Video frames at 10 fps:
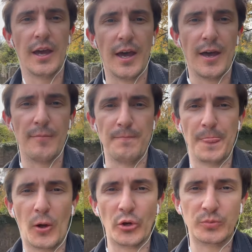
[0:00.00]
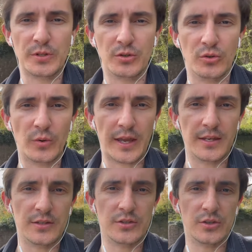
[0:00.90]
hospital
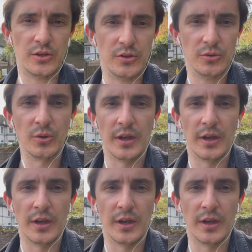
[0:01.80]
into